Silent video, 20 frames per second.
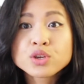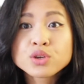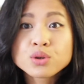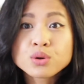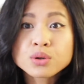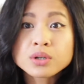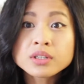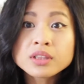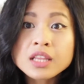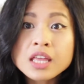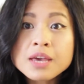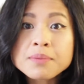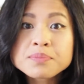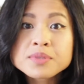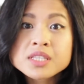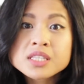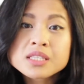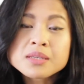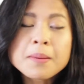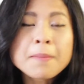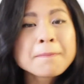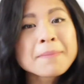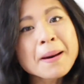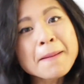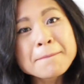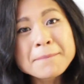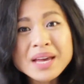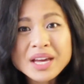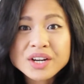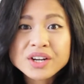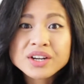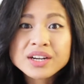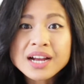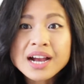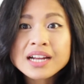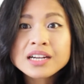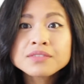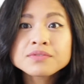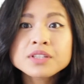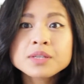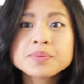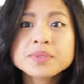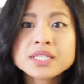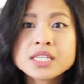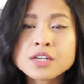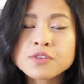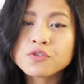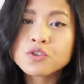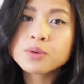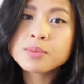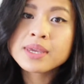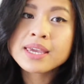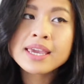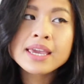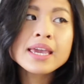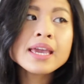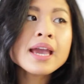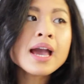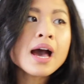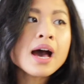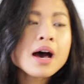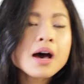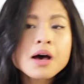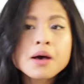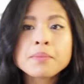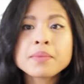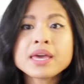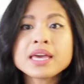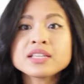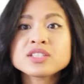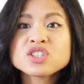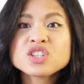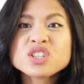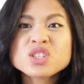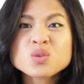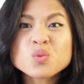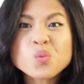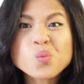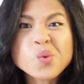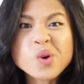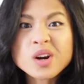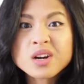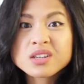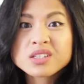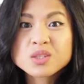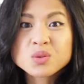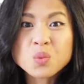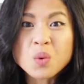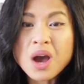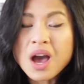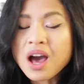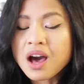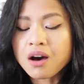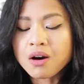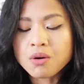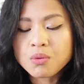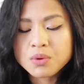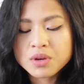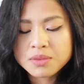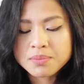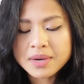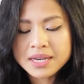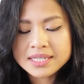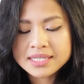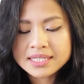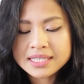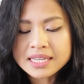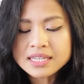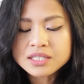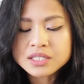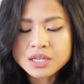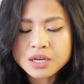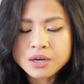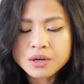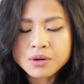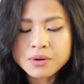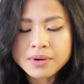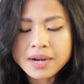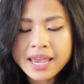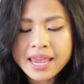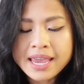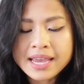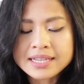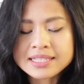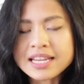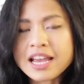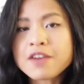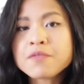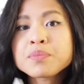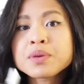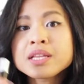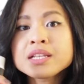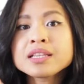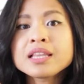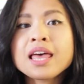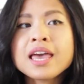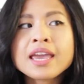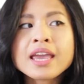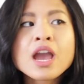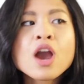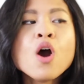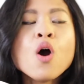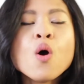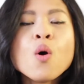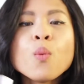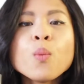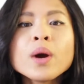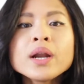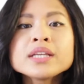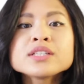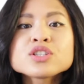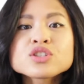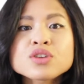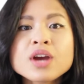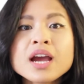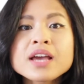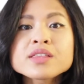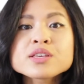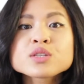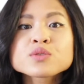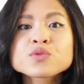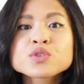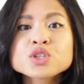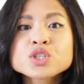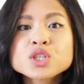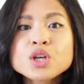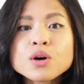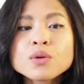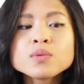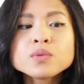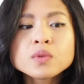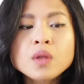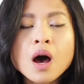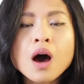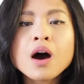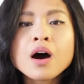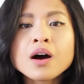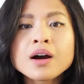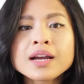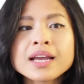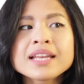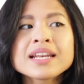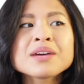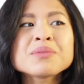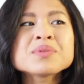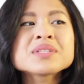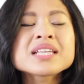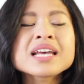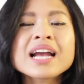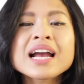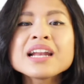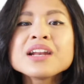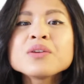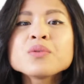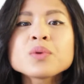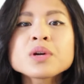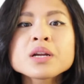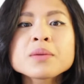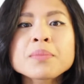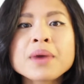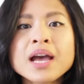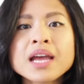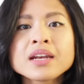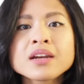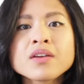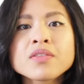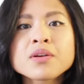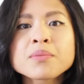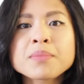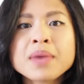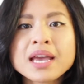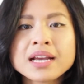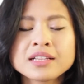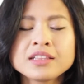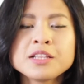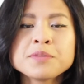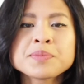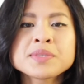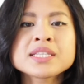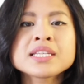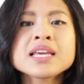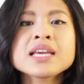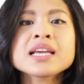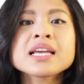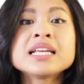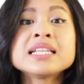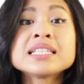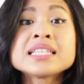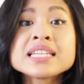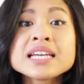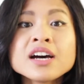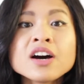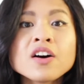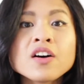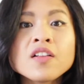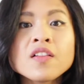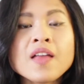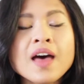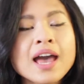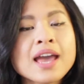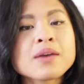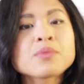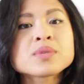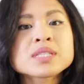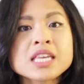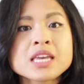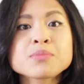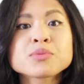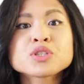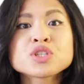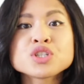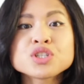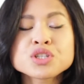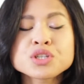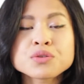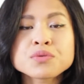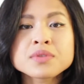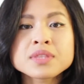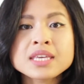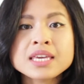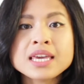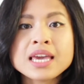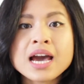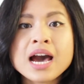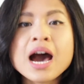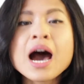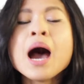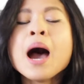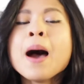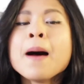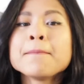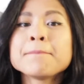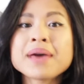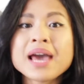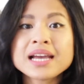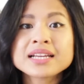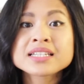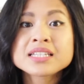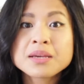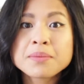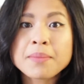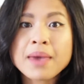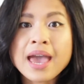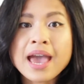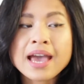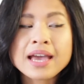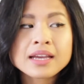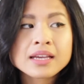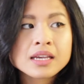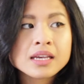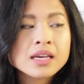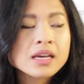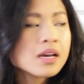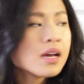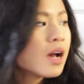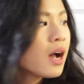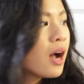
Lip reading: your lips but better kind of lipstick for me. It just works well with my skin tone, and I've been like wanting to try this for so long, and I was like, I didn't want to buy another MAC lipstick until I was able to do the Back to MAC